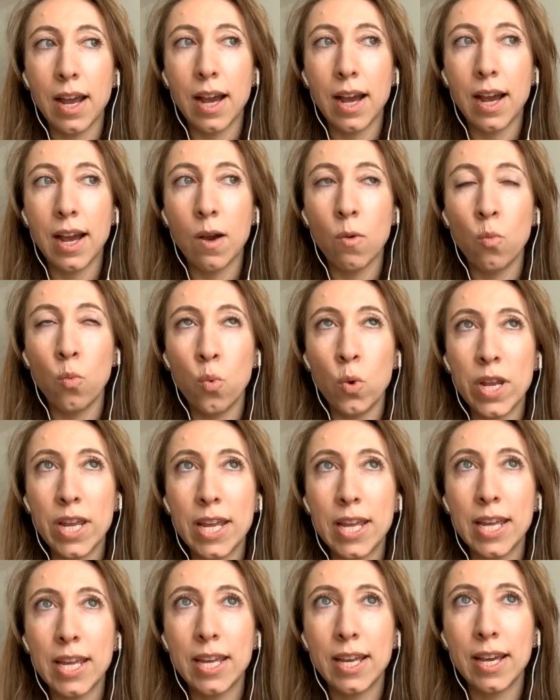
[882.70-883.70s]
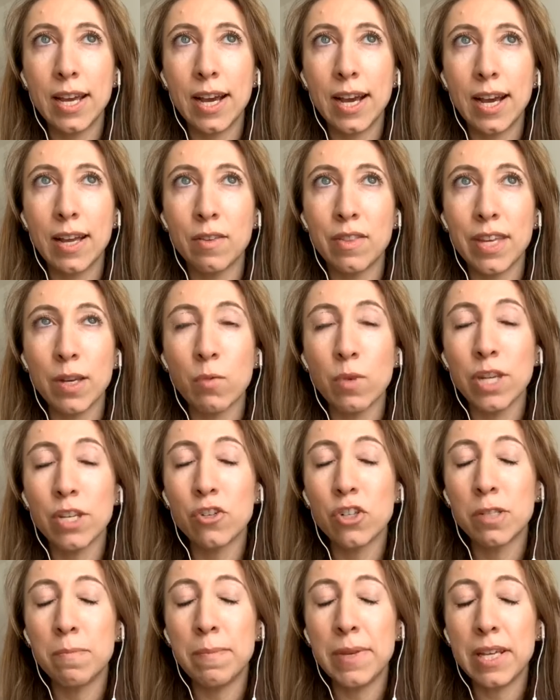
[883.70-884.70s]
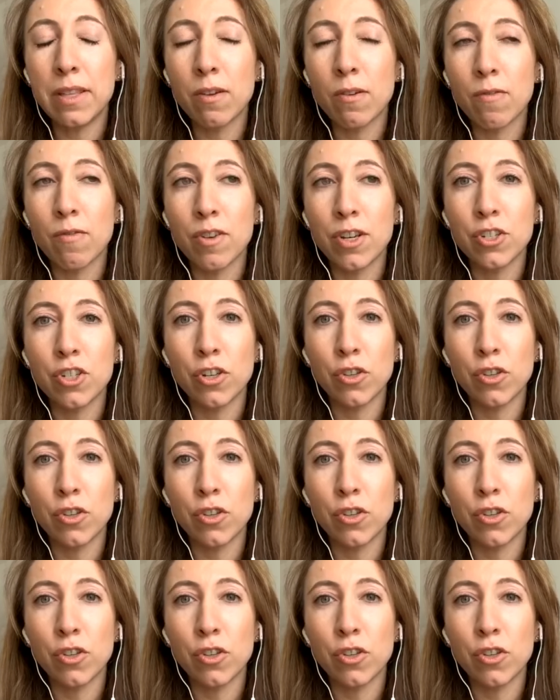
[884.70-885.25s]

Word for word: we i think we can just be there for each other